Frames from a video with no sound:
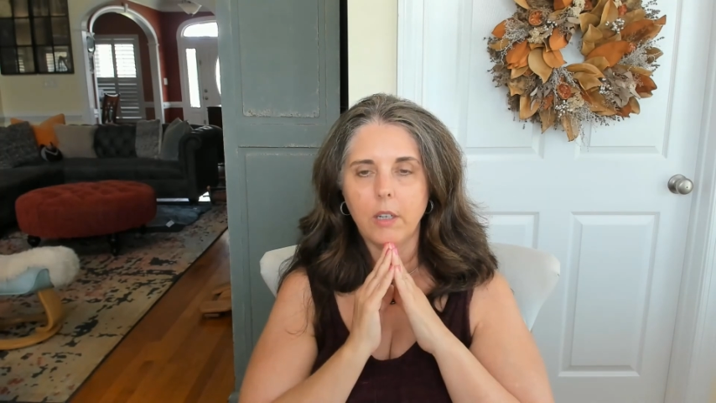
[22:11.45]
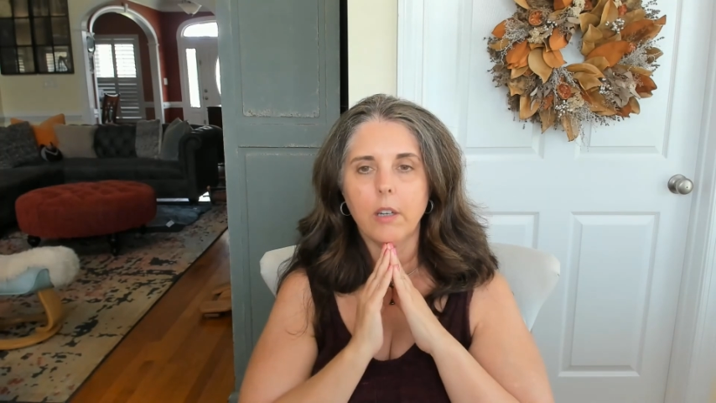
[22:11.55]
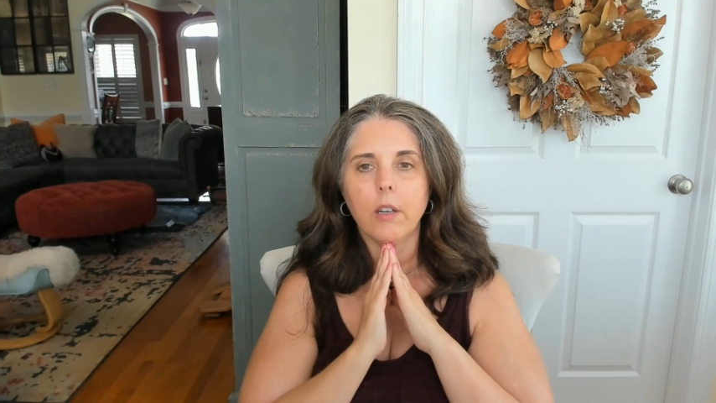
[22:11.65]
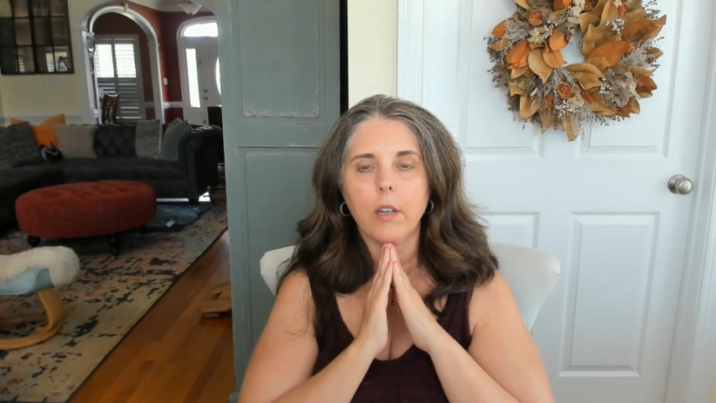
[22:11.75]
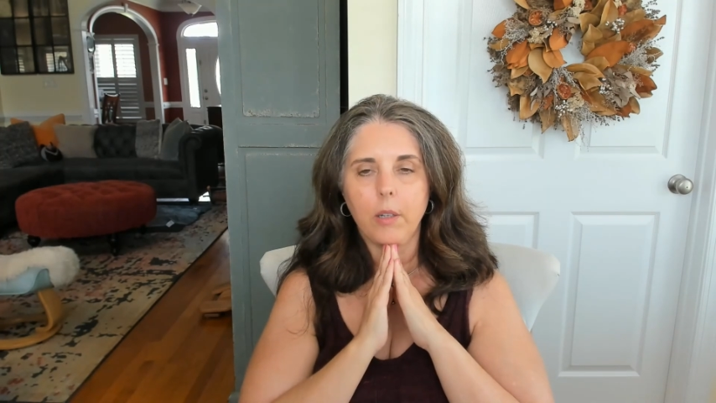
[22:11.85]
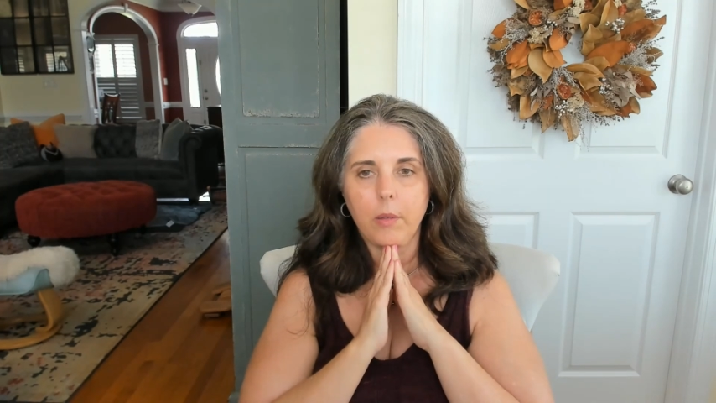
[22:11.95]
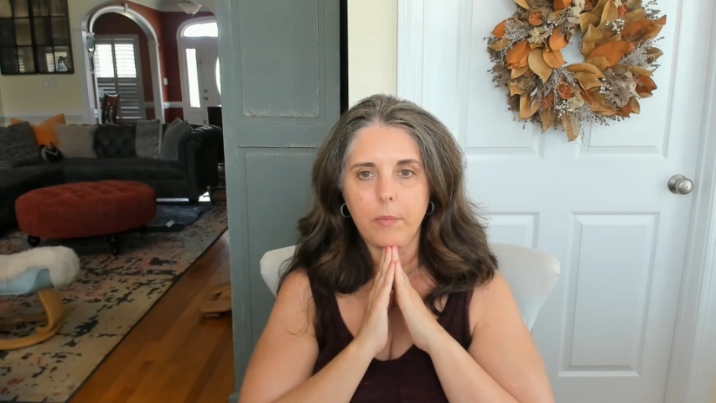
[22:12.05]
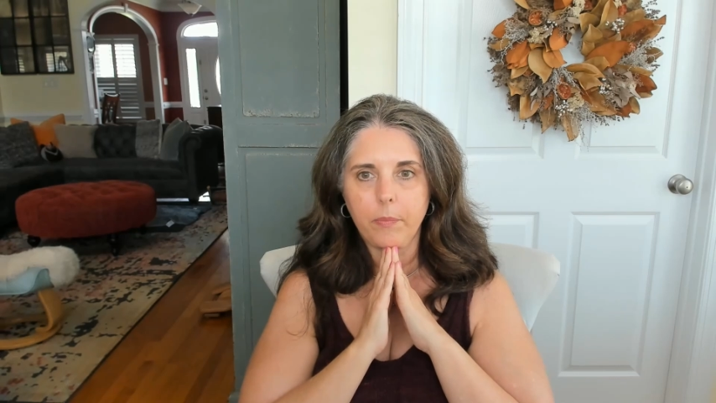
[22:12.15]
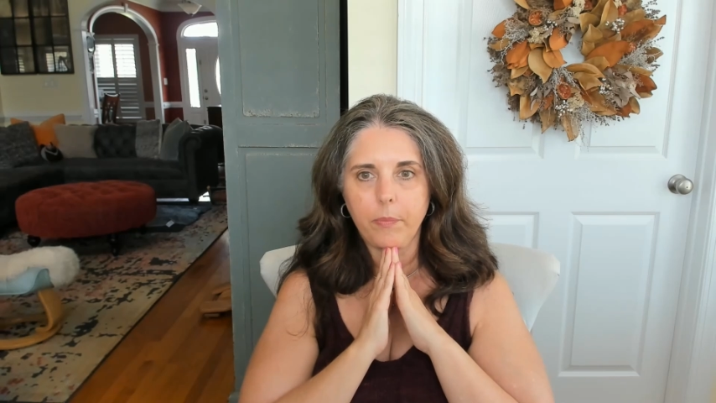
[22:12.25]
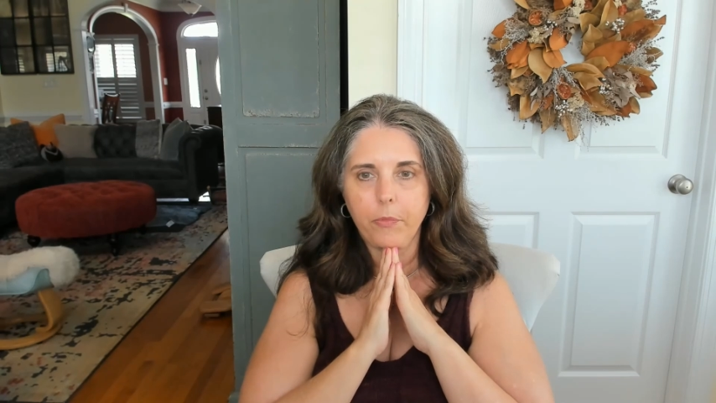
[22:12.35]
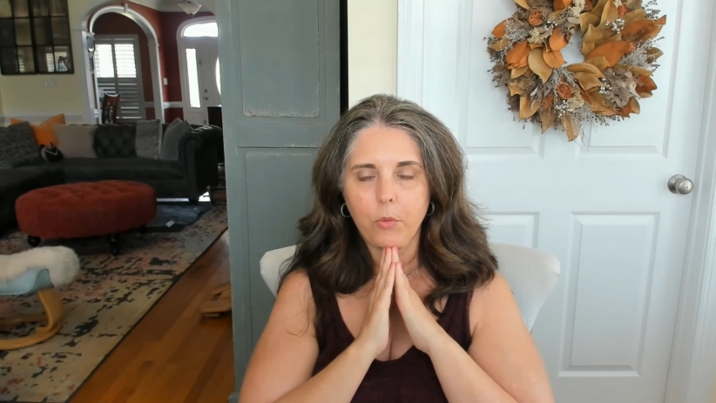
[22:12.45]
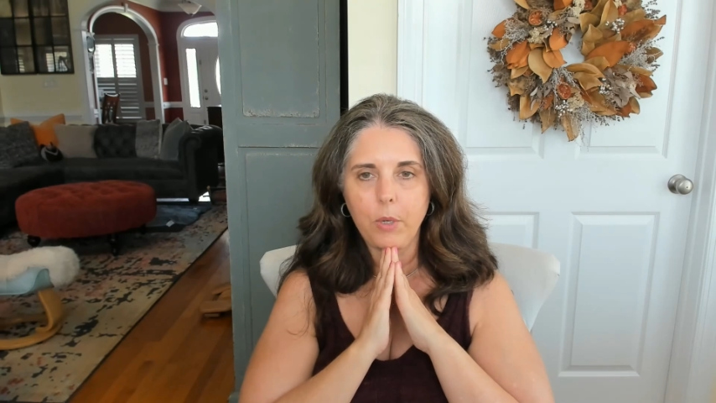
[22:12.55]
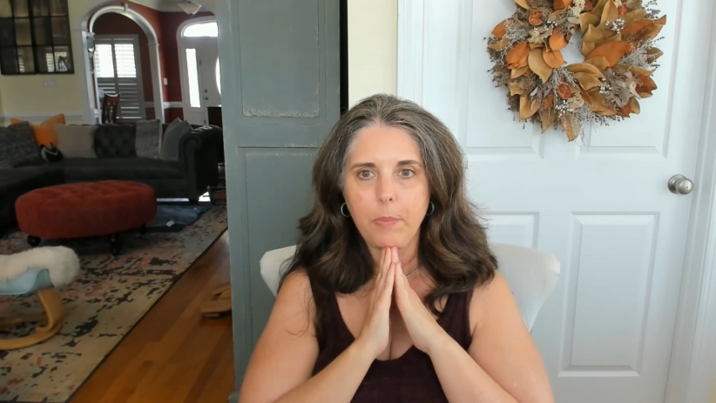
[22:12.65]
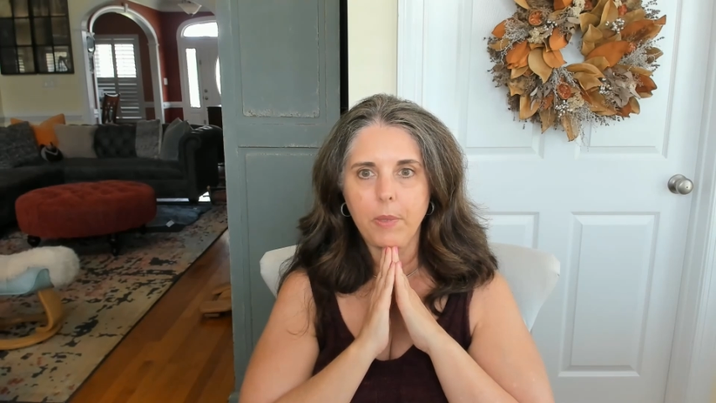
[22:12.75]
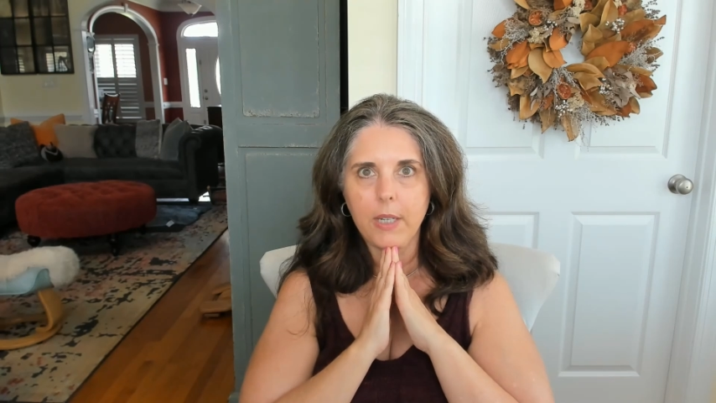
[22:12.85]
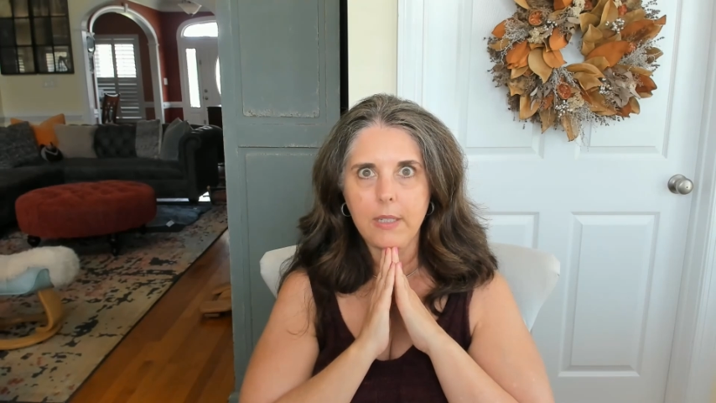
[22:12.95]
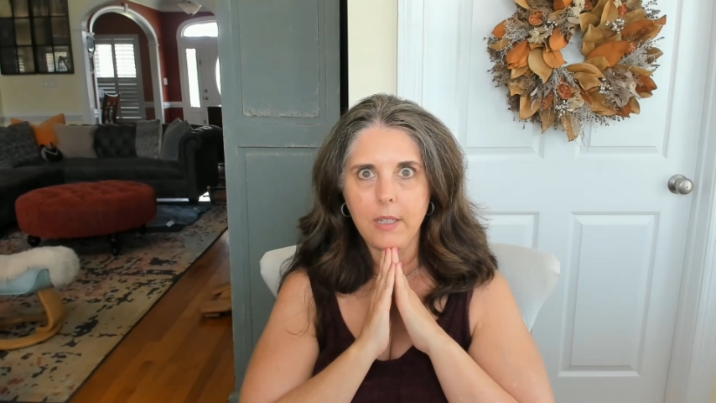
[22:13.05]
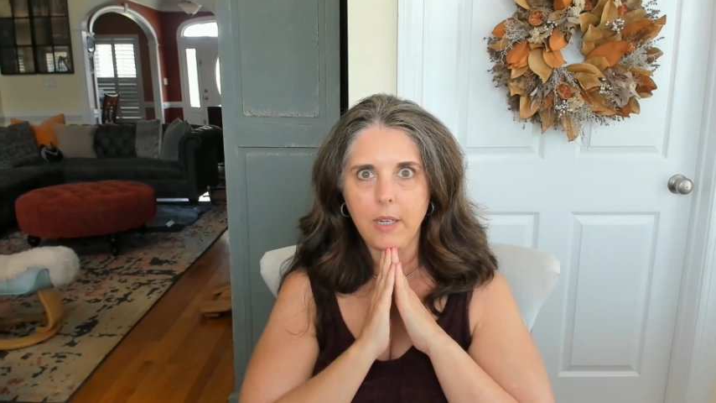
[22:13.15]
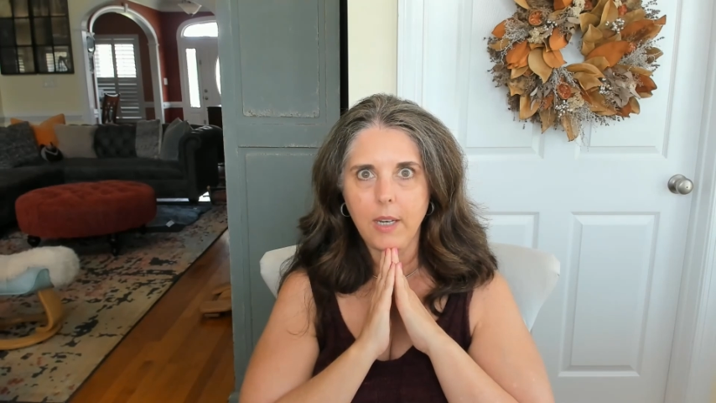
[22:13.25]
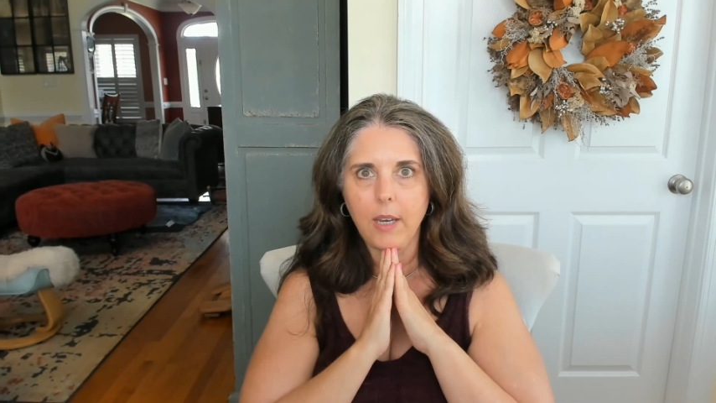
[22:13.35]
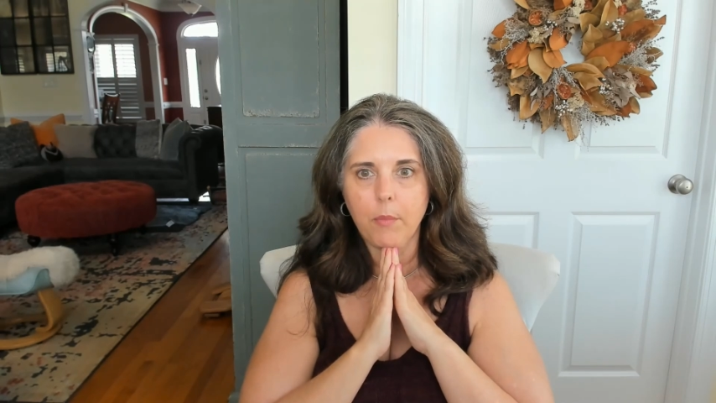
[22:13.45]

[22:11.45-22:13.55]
3-ply DK